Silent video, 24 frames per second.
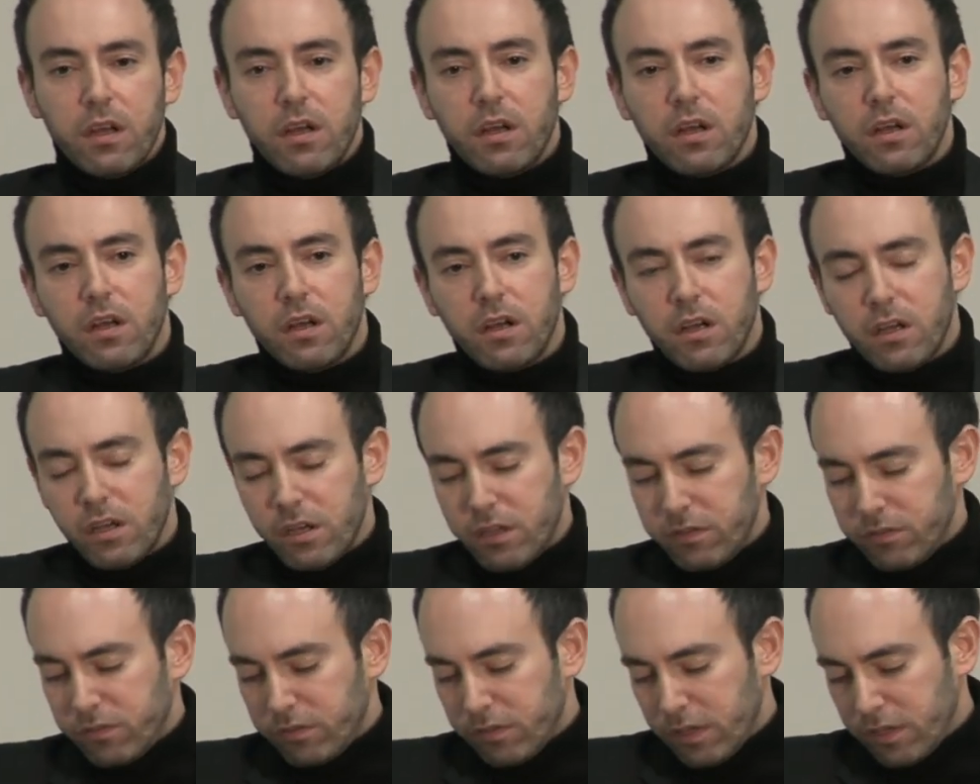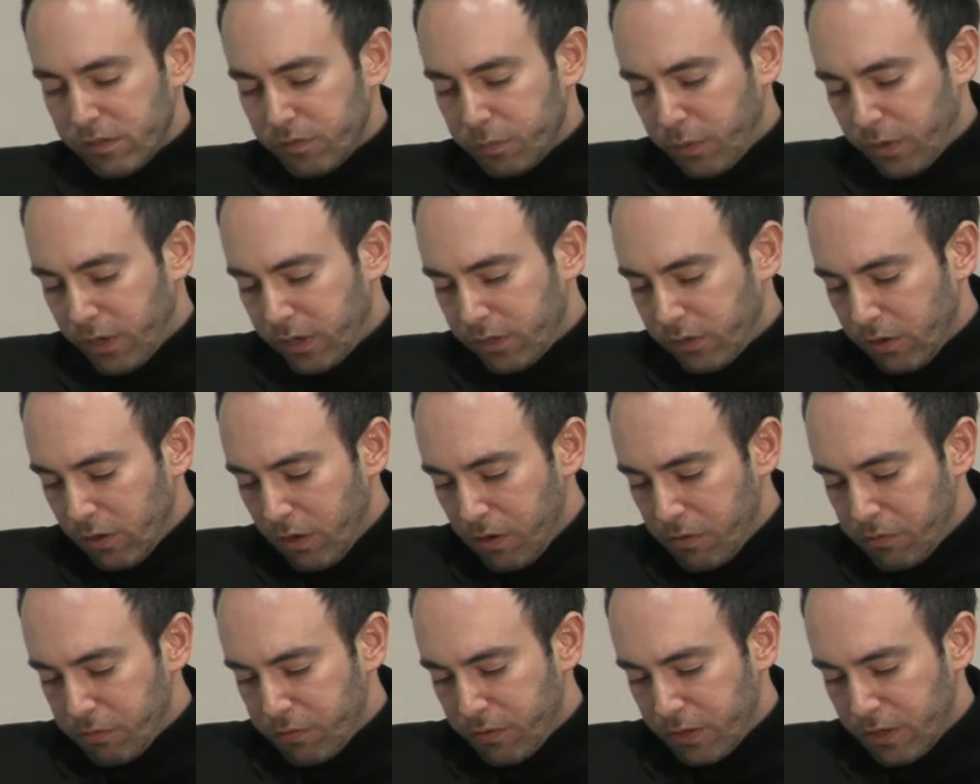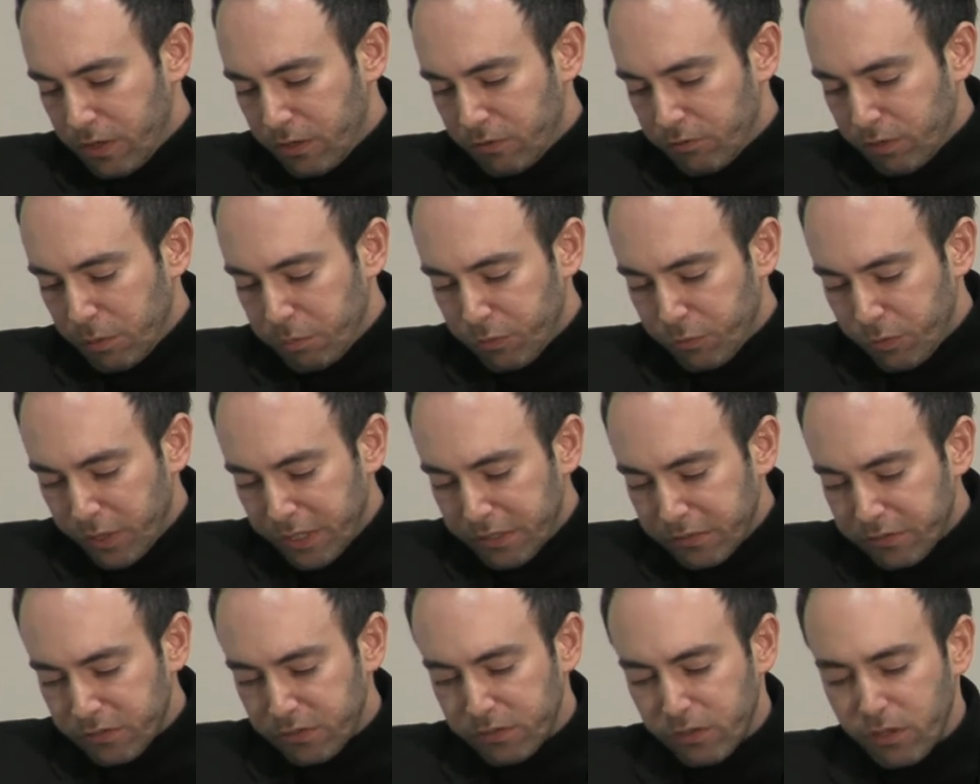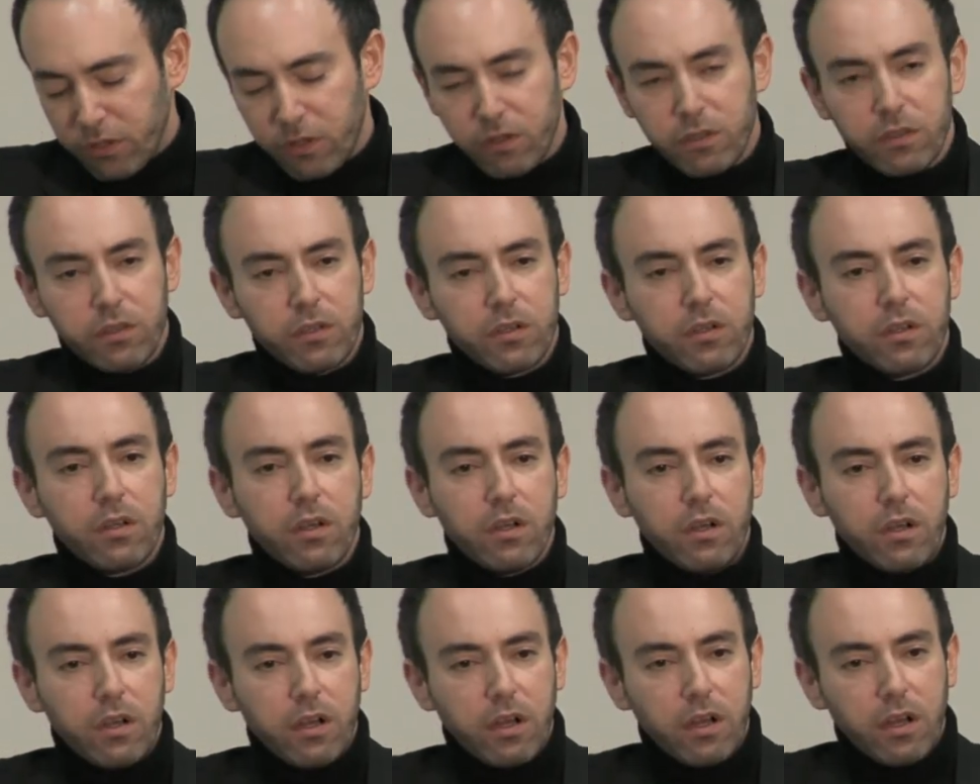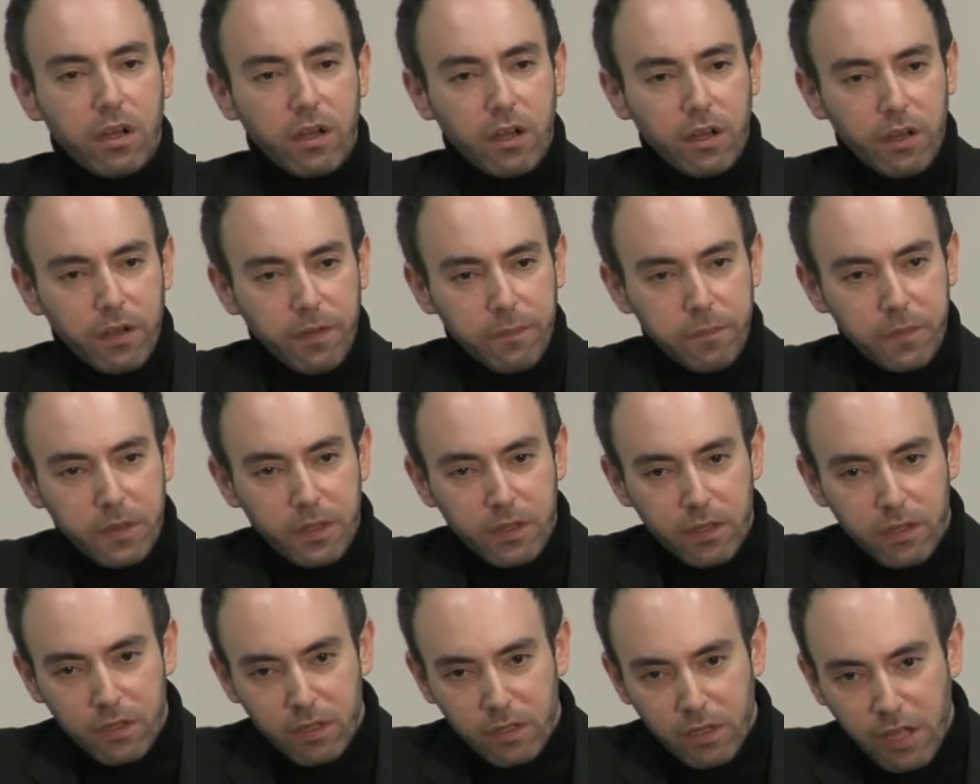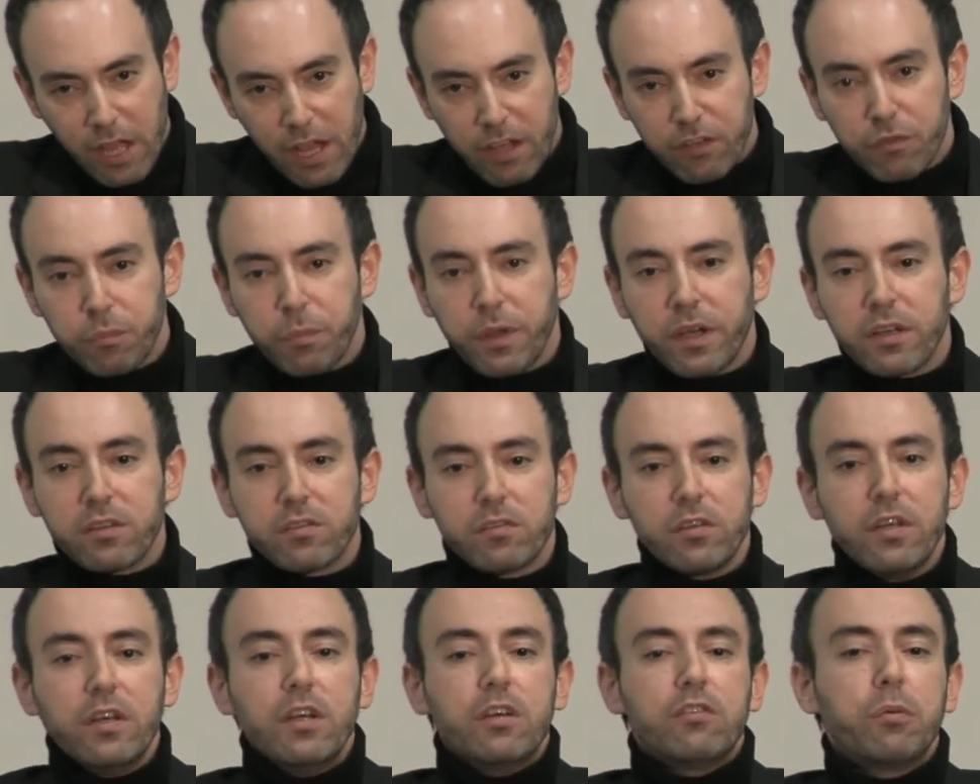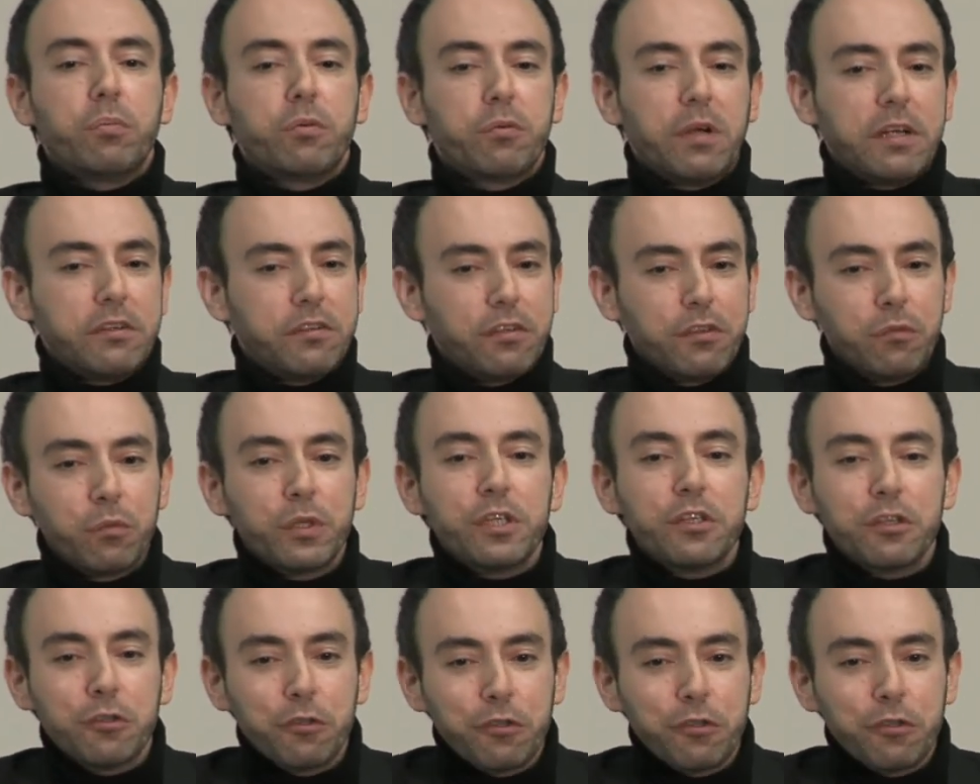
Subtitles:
as part of reparational aspects. Reparation, we